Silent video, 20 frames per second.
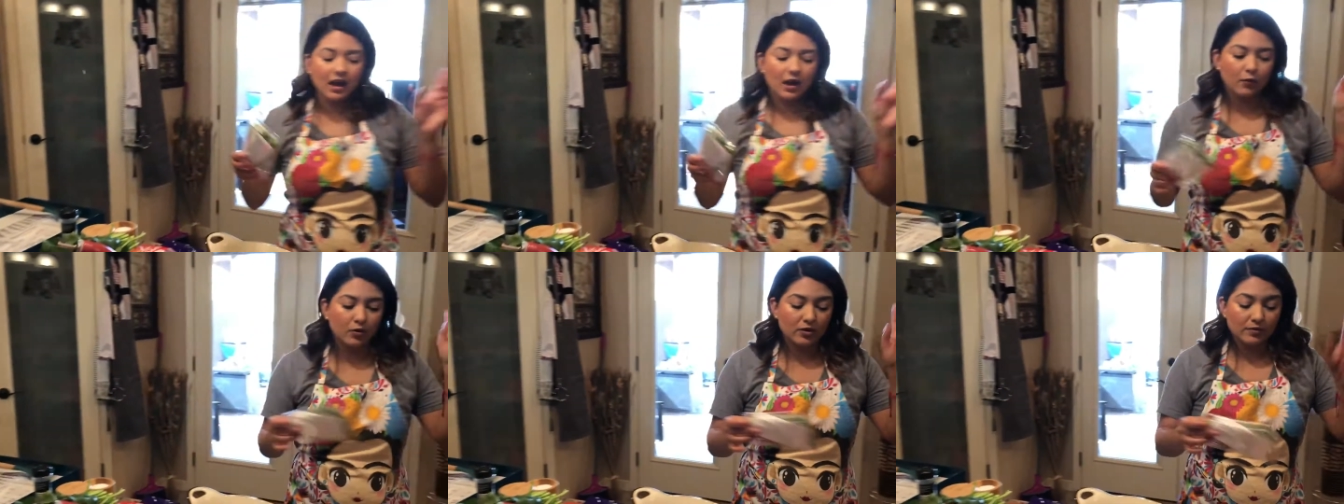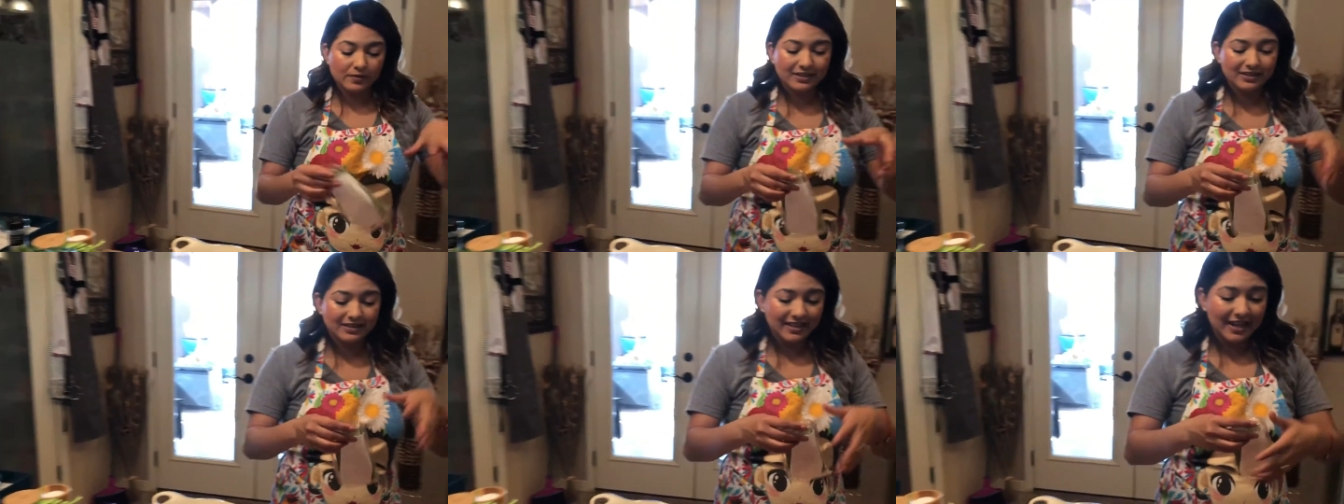one
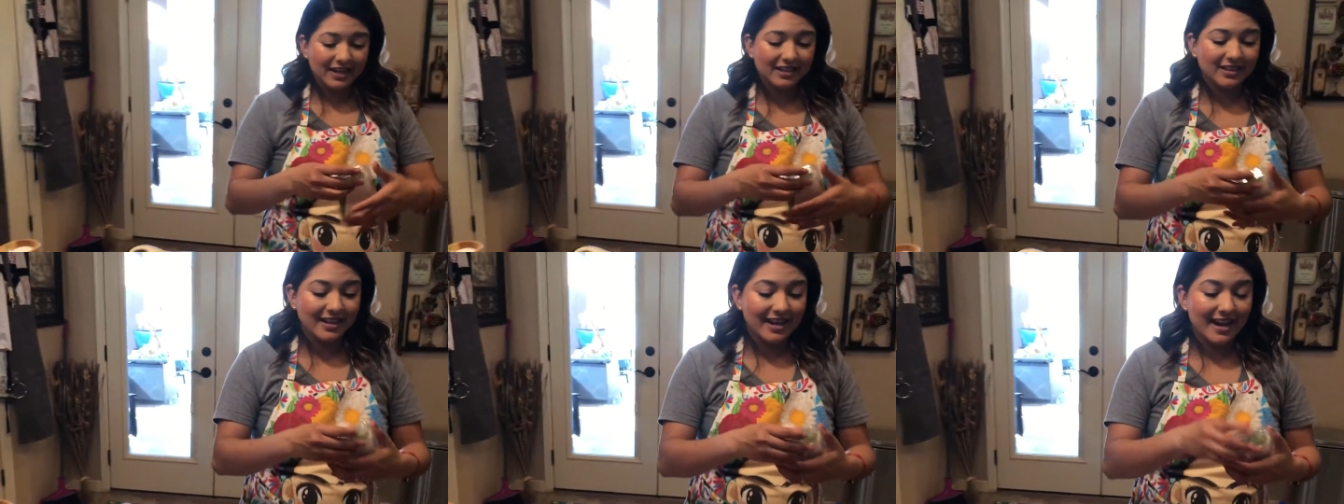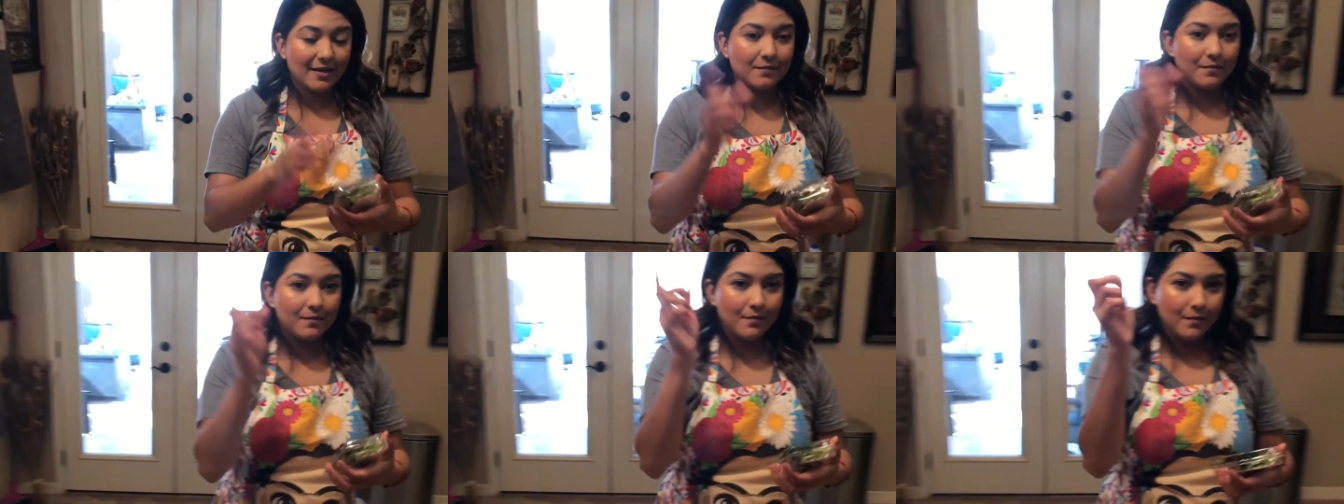mistake that
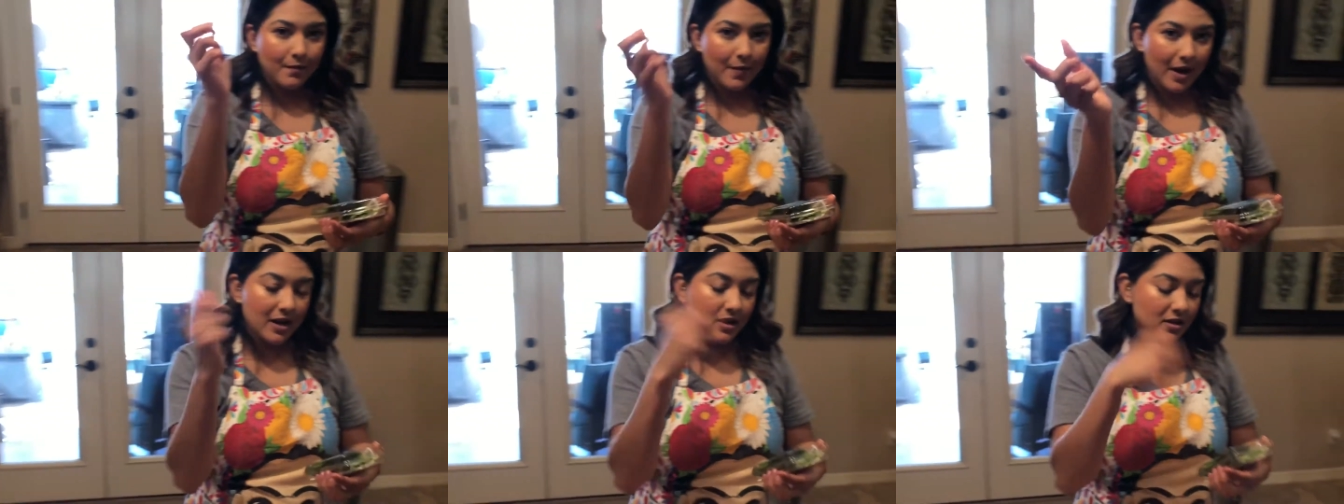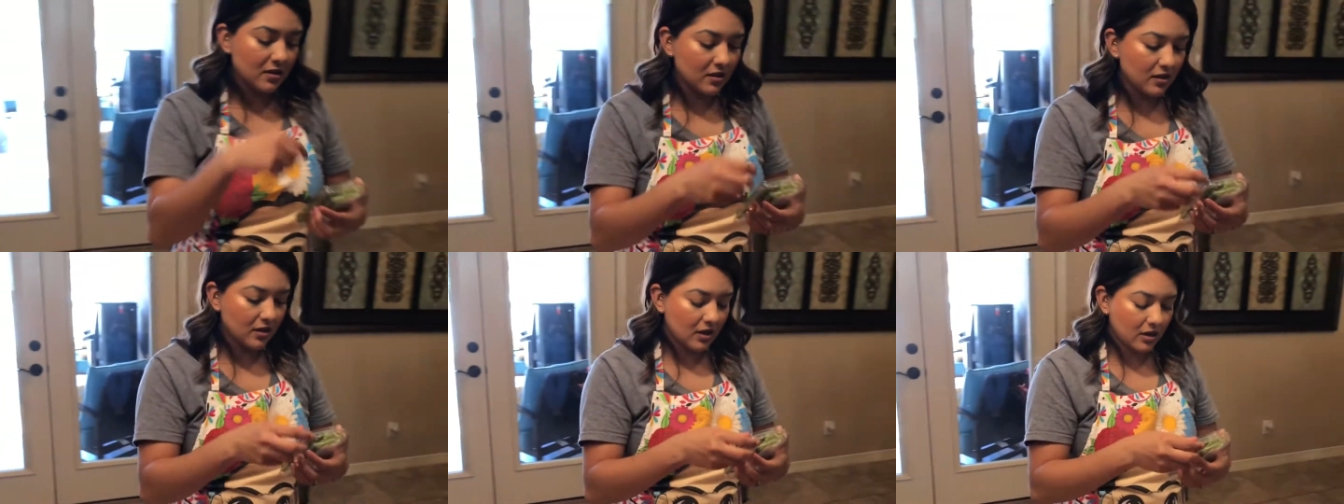I
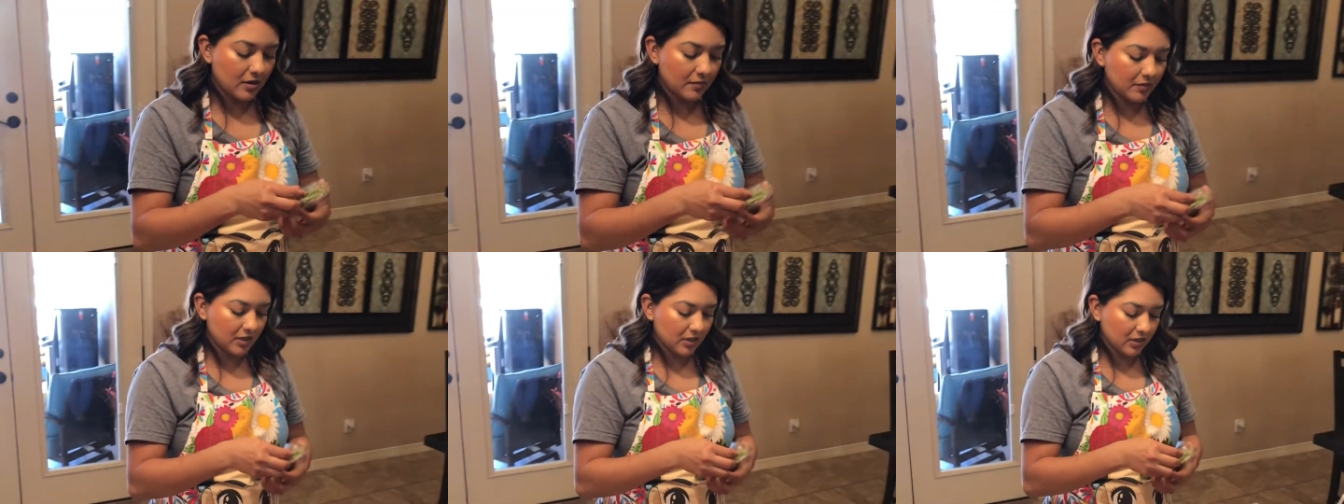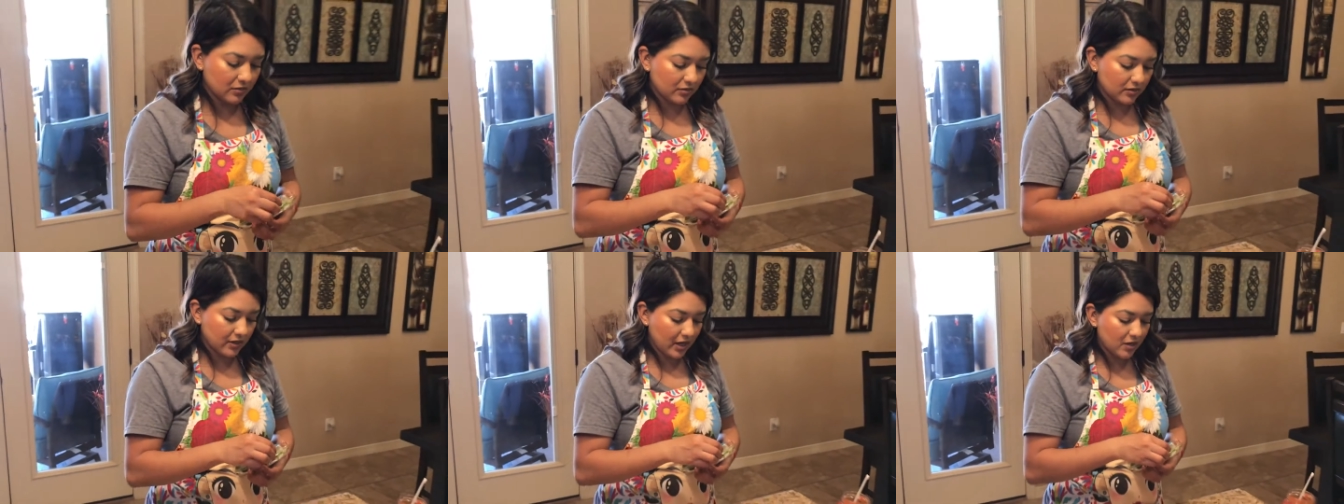made the
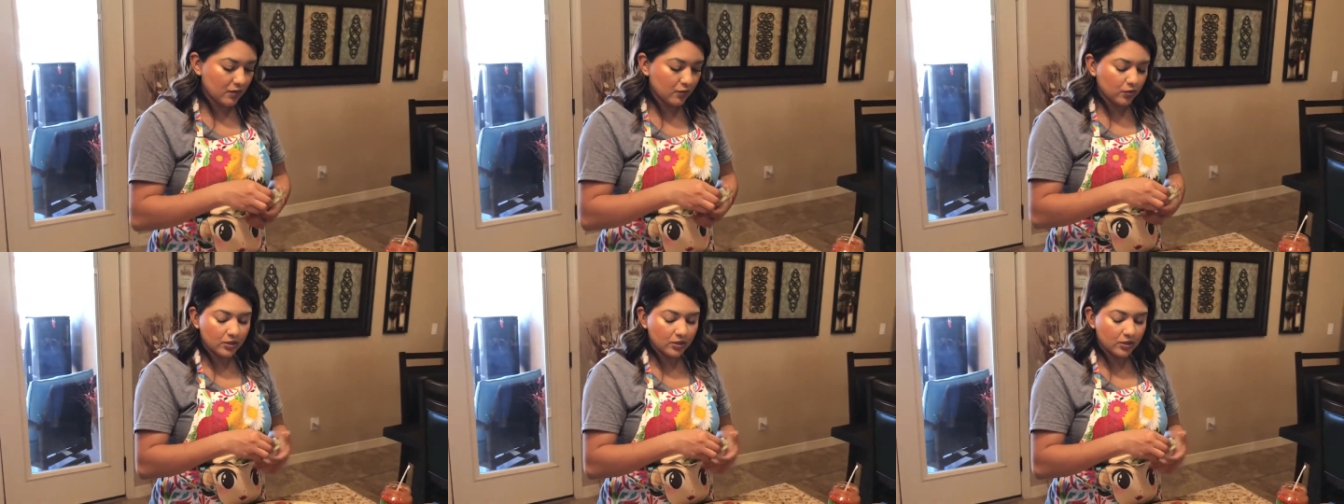other day